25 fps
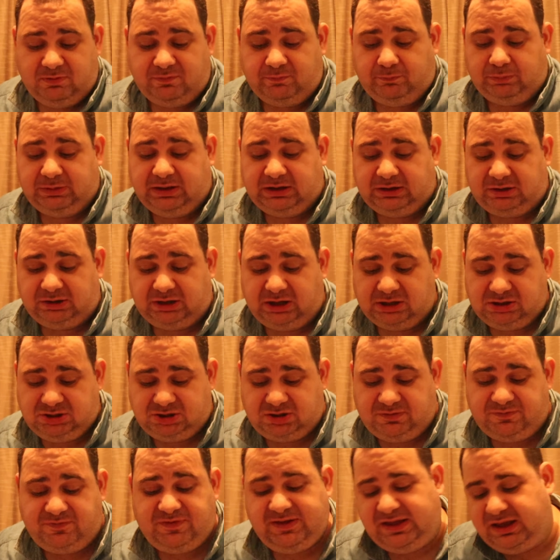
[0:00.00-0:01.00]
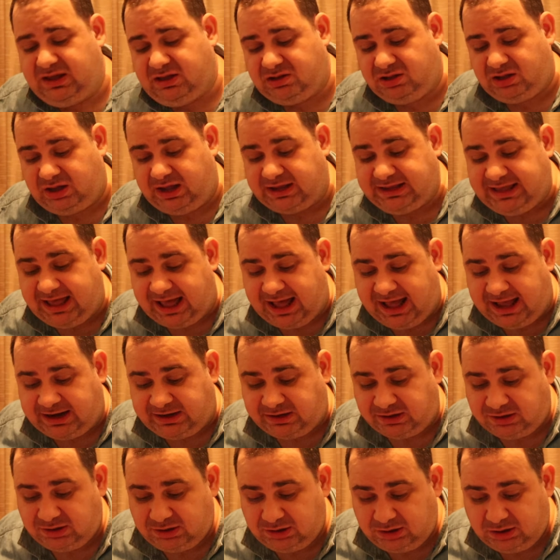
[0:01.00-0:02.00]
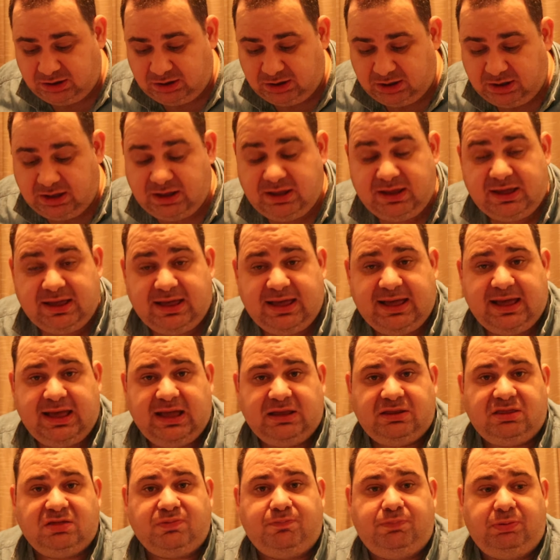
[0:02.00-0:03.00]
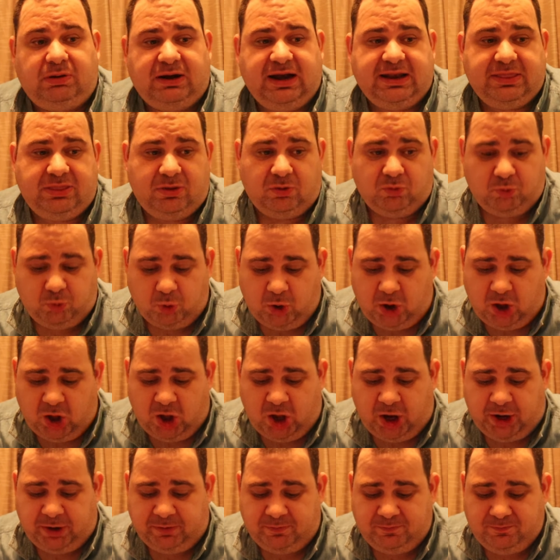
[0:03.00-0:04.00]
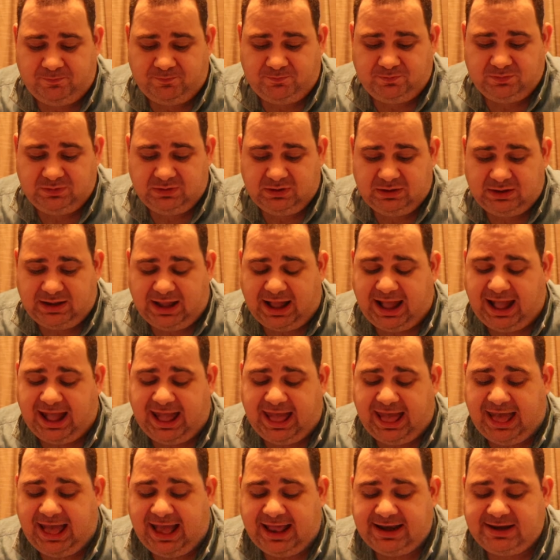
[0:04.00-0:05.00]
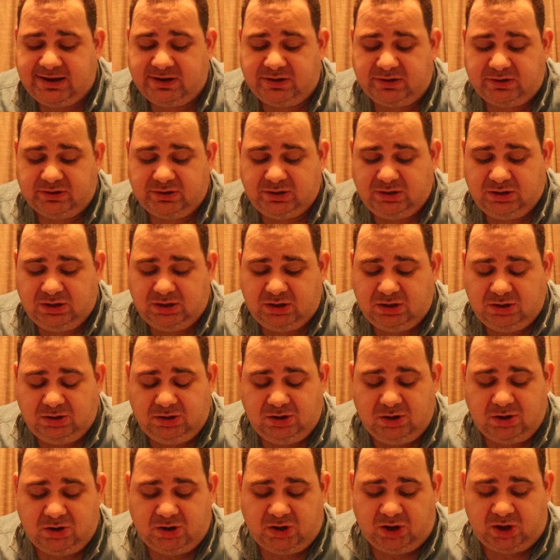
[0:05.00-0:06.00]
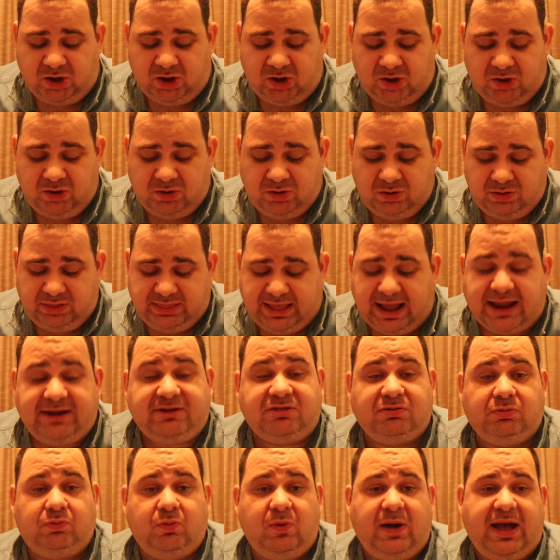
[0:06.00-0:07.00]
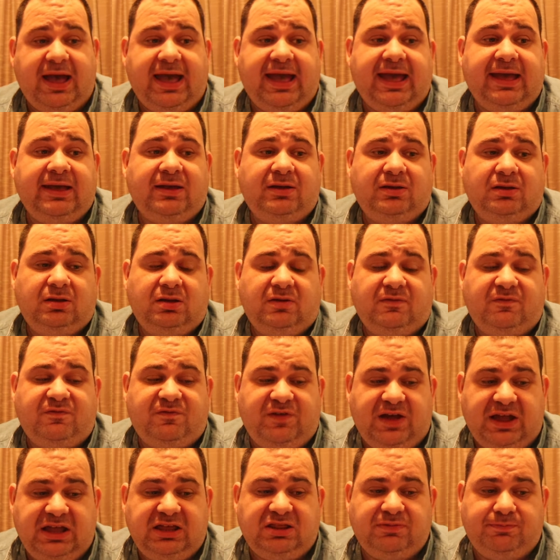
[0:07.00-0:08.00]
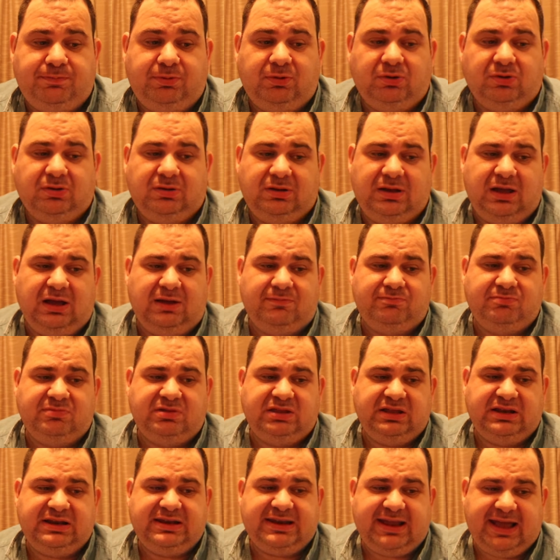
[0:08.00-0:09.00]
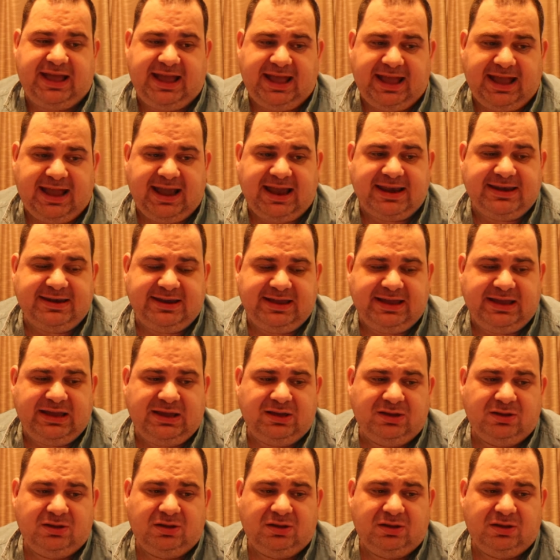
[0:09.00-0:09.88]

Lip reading: with bladder exstrophy as I can. Spread the word. And, you know, that's where Facebook comes into handy.